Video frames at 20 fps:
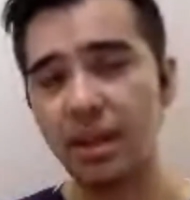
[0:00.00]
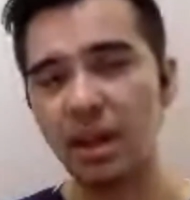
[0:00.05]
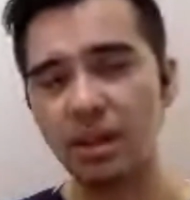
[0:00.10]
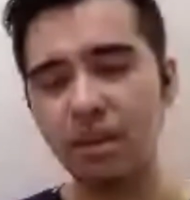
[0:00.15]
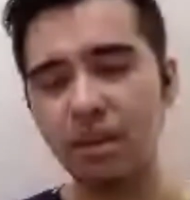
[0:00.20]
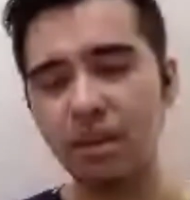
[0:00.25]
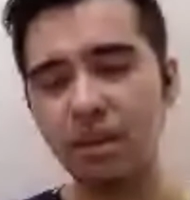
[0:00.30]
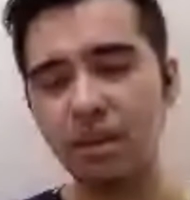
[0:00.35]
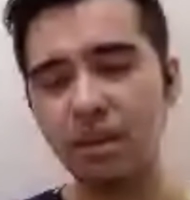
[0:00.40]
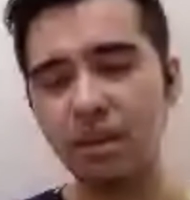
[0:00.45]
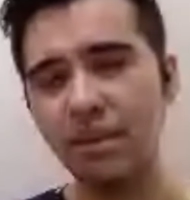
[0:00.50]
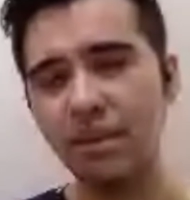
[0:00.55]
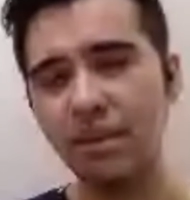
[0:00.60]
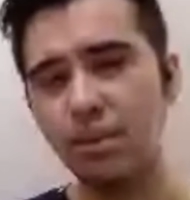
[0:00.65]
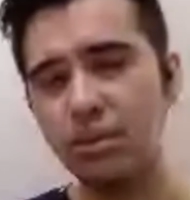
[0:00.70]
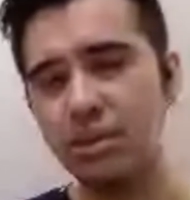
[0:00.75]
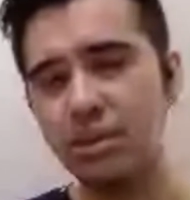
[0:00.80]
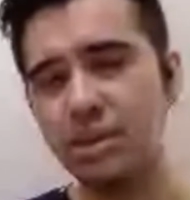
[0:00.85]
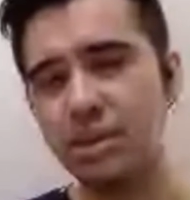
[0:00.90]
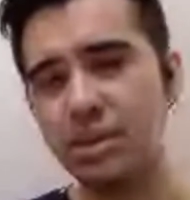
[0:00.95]
don't
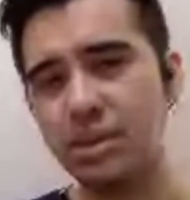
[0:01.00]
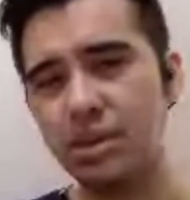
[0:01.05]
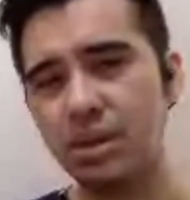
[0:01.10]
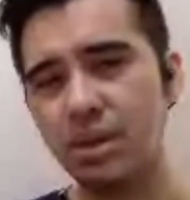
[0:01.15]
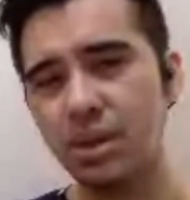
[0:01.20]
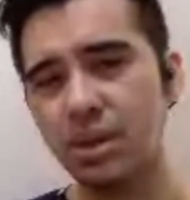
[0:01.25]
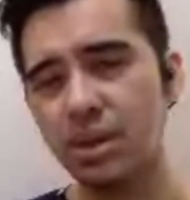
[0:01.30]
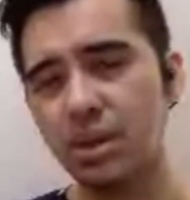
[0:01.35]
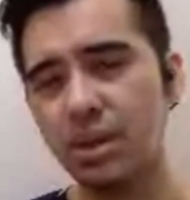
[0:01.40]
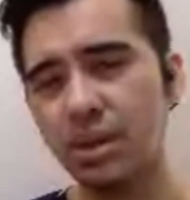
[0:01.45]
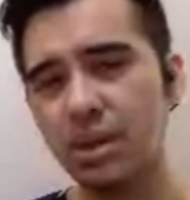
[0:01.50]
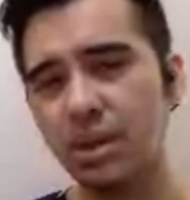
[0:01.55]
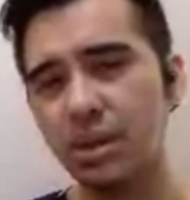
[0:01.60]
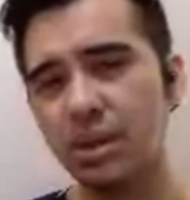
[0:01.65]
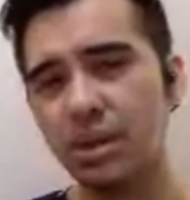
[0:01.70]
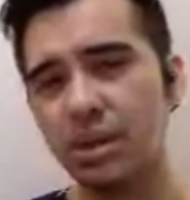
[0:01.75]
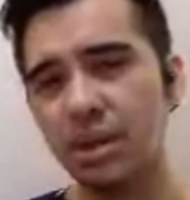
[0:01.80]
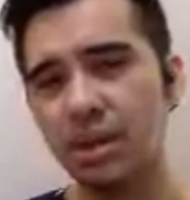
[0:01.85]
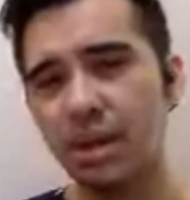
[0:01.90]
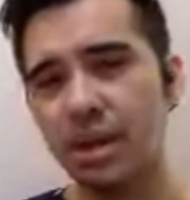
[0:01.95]
actually make you
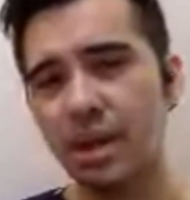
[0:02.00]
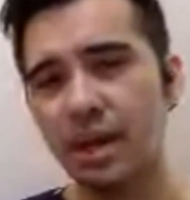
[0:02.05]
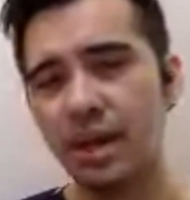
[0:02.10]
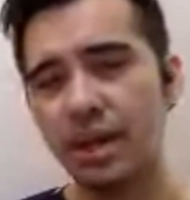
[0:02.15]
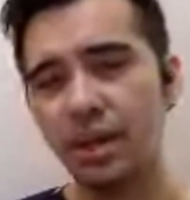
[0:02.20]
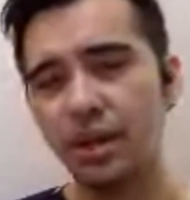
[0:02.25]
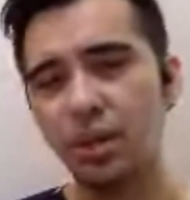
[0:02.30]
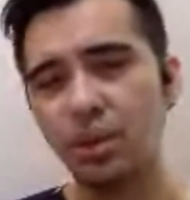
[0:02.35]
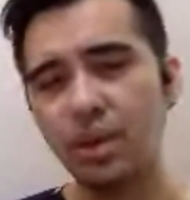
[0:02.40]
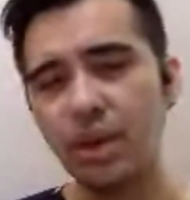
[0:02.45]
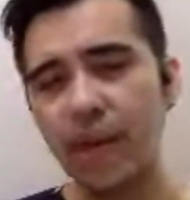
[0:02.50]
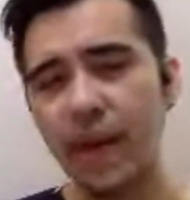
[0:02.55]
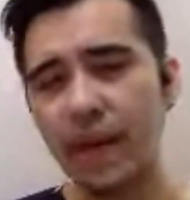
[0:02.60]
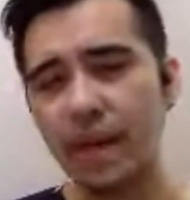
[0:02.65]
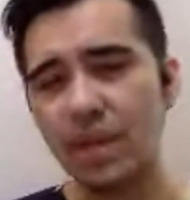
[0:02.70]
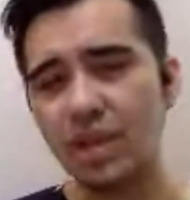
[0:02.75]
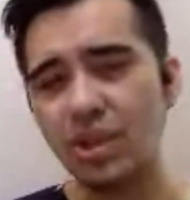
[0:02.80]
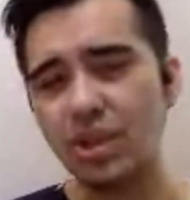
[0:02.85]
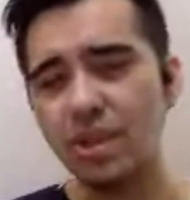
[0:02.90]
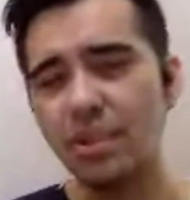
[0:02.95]
feel that good
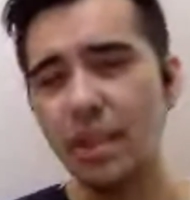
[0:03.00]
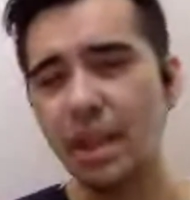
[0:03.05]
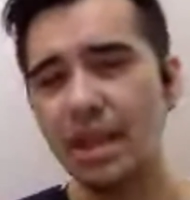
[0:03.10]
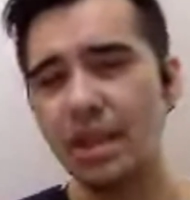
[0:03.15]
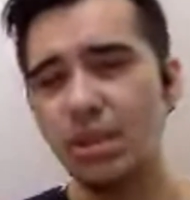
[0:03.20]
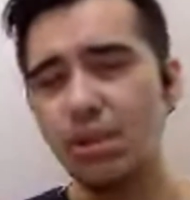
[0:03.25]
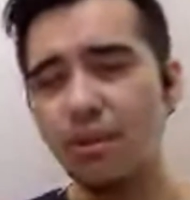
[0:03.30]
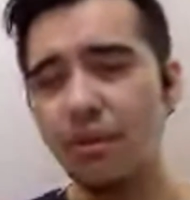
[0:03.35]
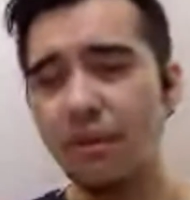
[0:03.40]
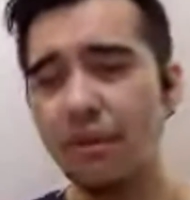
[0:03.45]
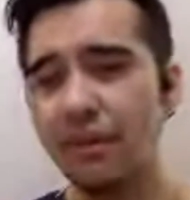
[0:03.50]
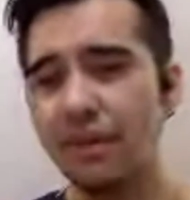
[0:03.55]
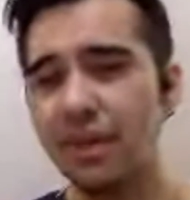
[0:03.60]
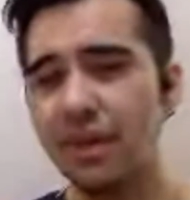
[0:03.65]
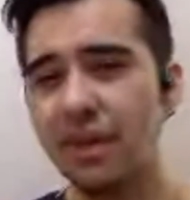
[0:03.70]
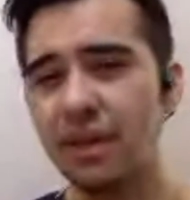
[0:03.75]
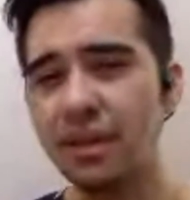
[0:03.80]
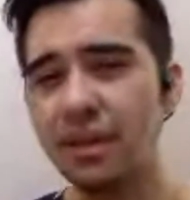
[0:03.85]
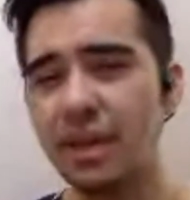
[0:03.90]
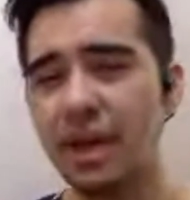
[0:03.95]

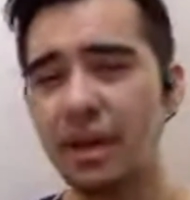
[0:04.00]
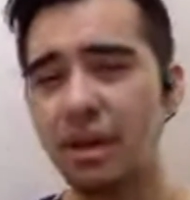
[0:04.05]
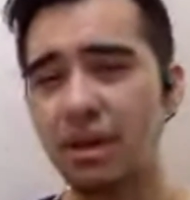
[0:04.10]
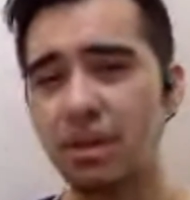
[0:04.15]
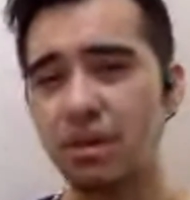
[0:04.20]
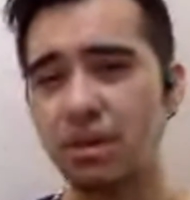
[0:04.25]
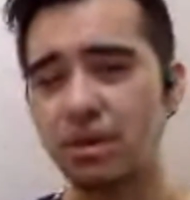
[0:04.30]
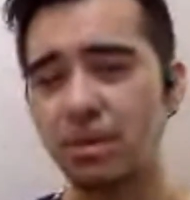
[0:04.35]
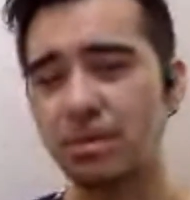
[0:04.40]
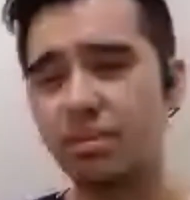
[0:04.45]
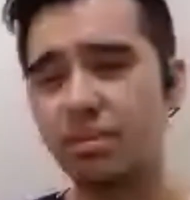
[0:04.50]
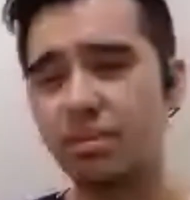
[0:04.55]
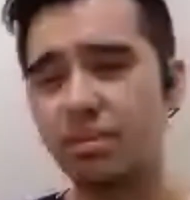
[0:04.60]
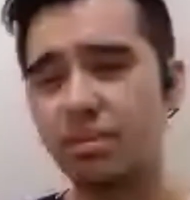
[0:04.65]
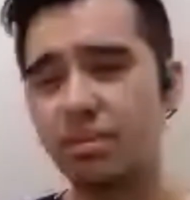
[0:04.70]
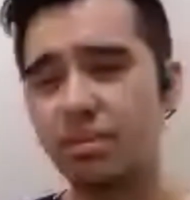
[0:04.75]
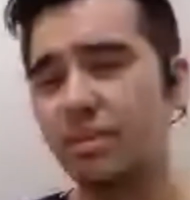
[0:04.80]
hours after eating.